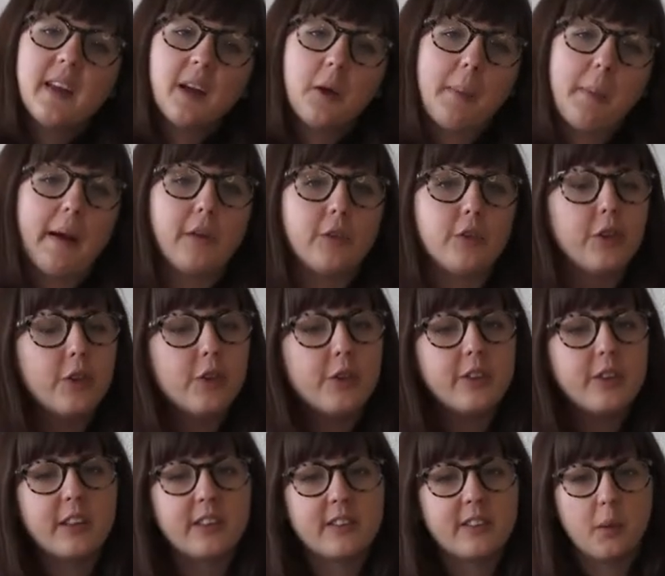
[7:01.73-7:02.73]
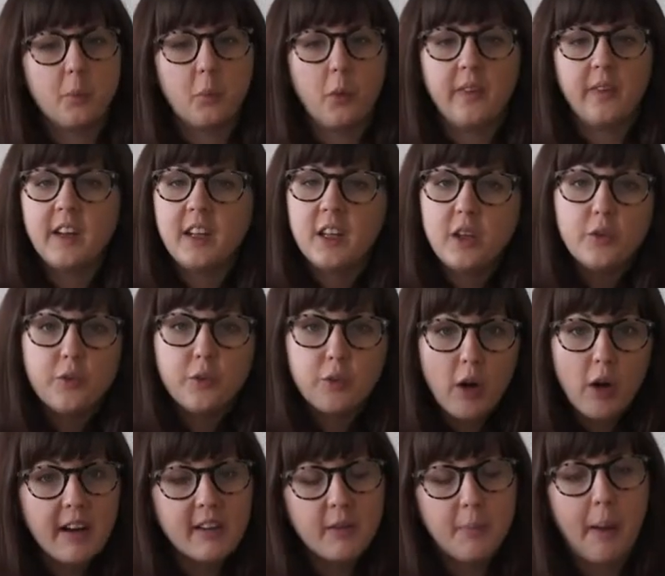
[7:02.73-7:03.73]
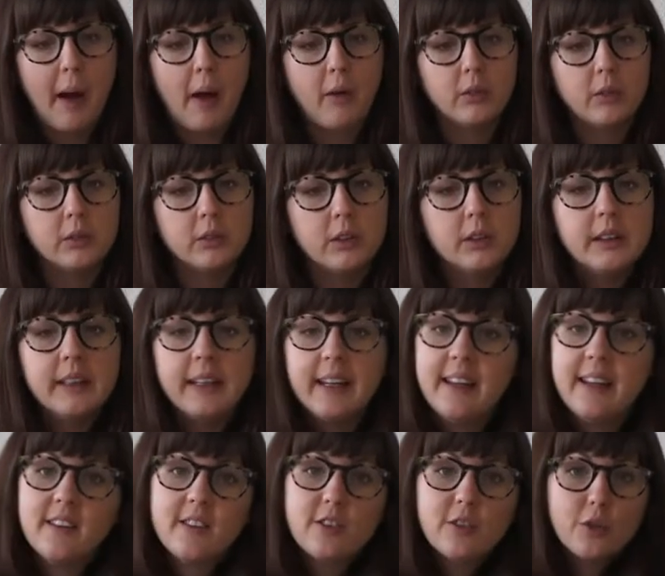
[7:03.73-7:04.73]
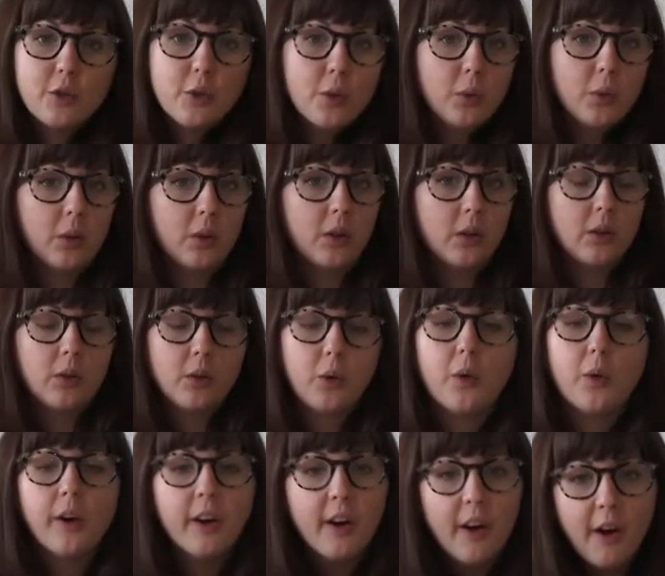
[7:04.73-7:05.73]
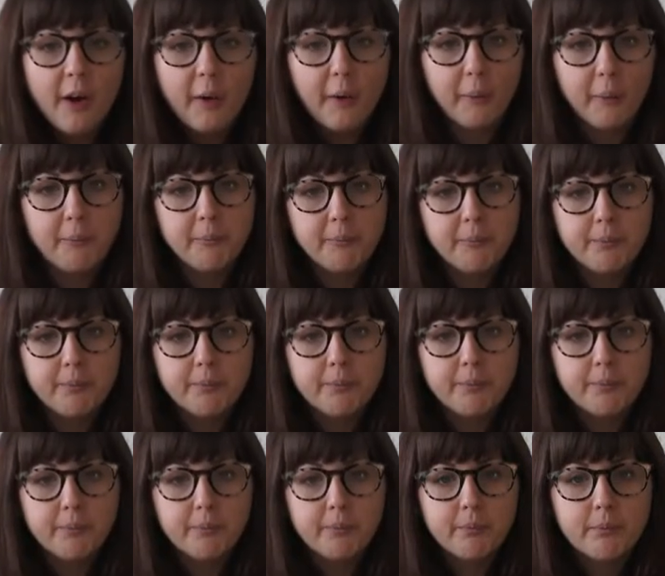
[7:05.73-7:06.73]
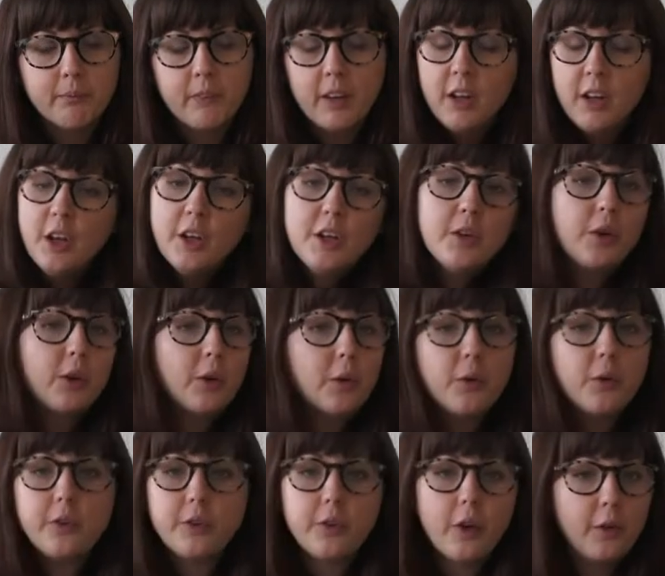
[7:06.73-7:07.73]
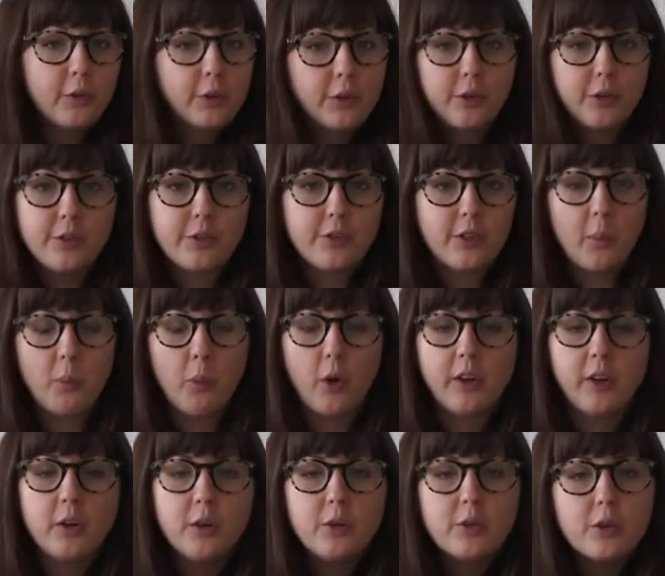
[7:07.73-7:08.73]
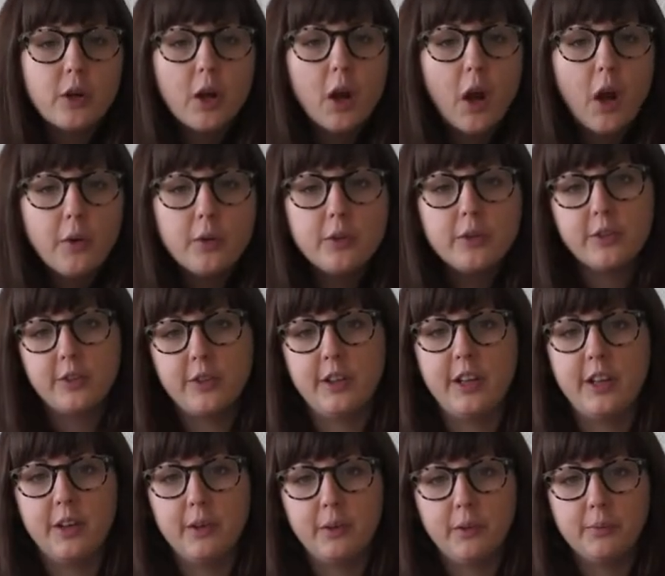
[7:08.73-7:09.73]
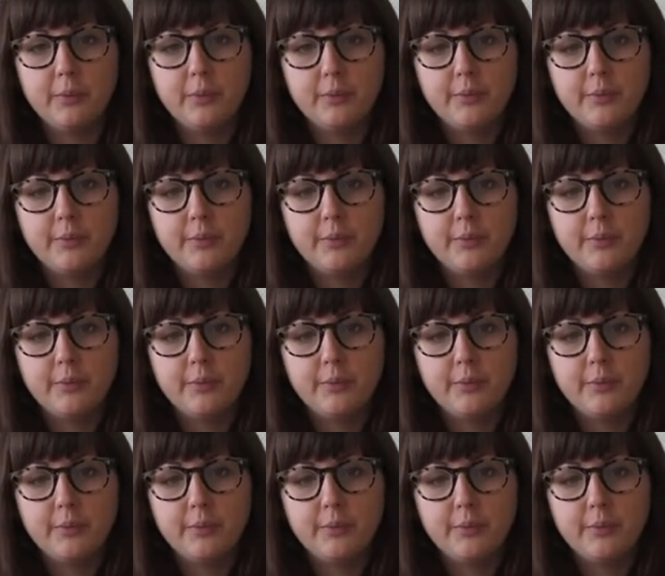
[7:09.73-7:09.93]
think about choosing someone that you've read about in school or at home. You could also choose someone who's close to you.